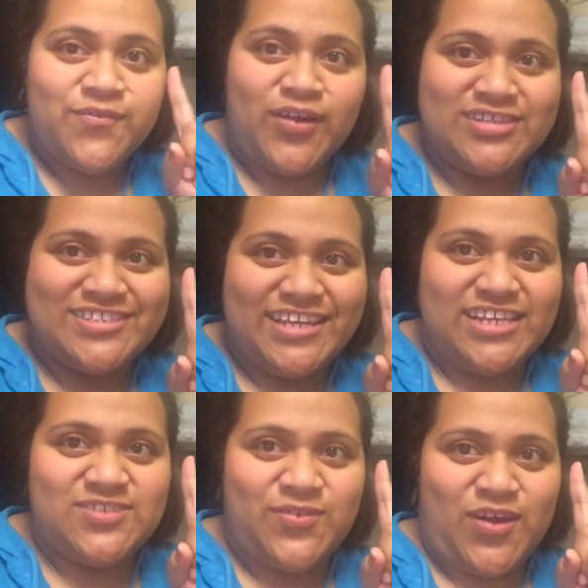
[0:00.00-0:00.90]
First
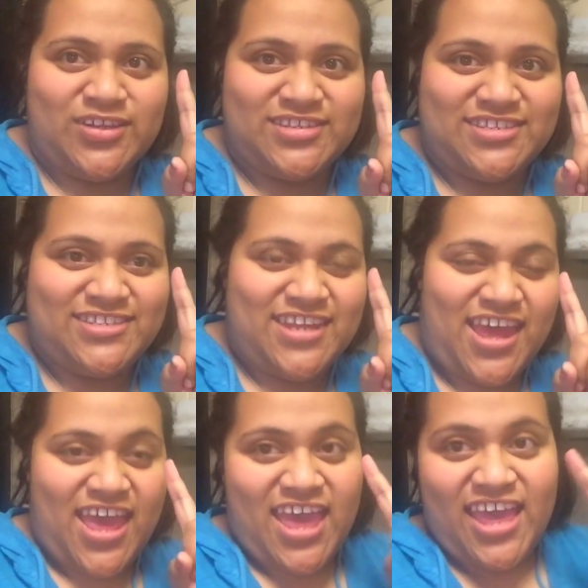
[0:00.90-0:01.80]
things first
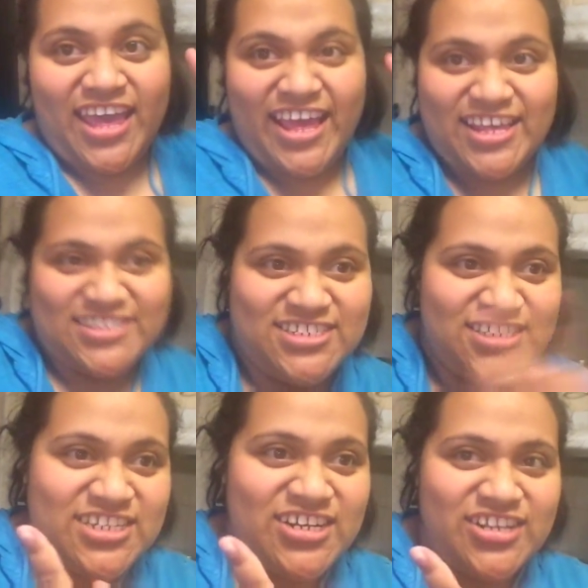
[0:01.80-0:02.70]
is
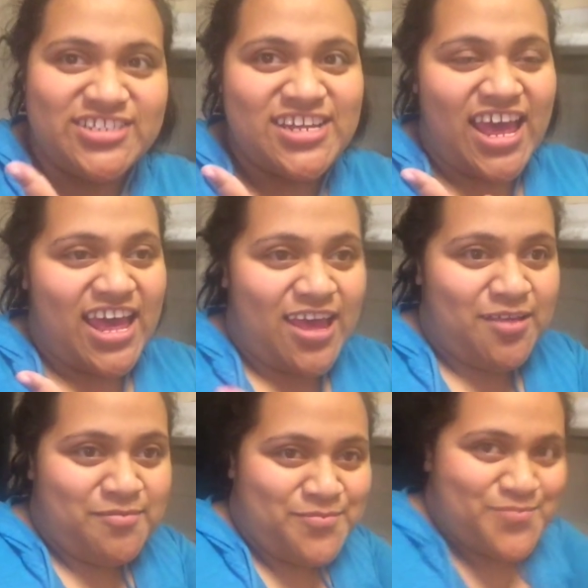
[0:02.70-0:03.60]
dinner
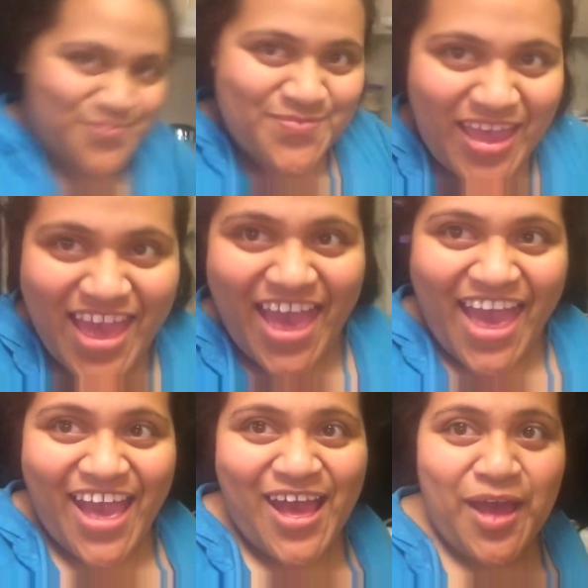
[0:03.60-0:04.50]
time.
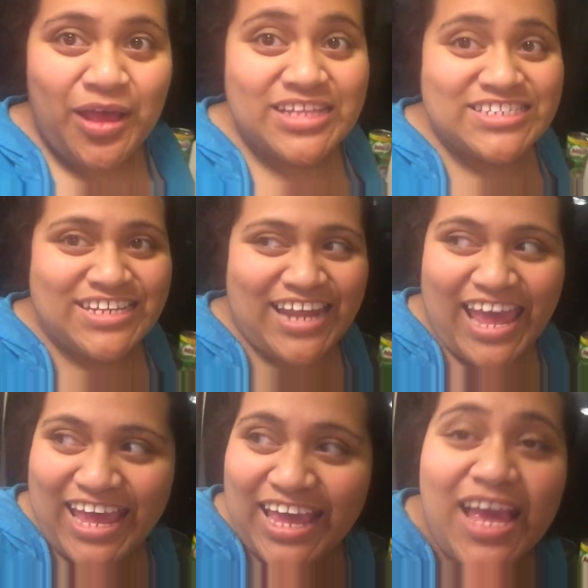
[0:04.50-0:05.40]

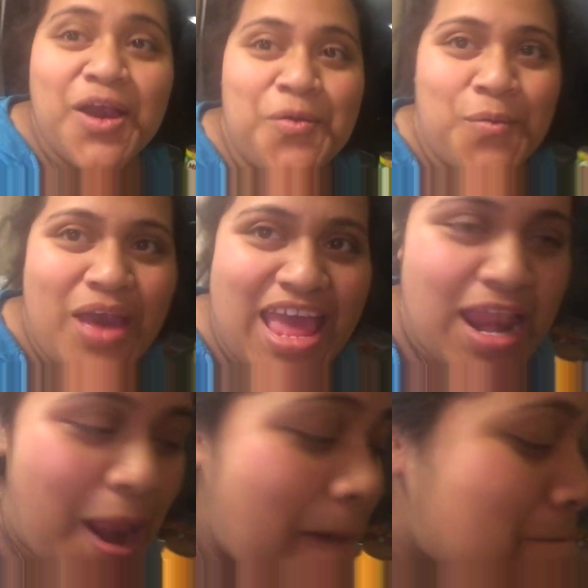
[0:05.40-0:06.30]
Today,
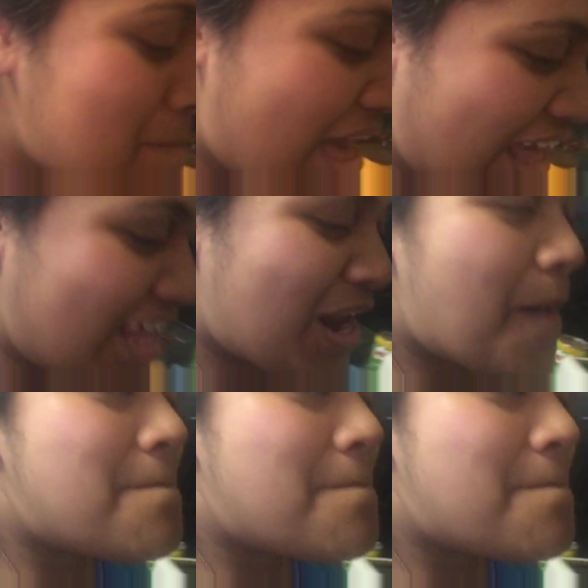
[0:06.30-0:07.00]
Gwen made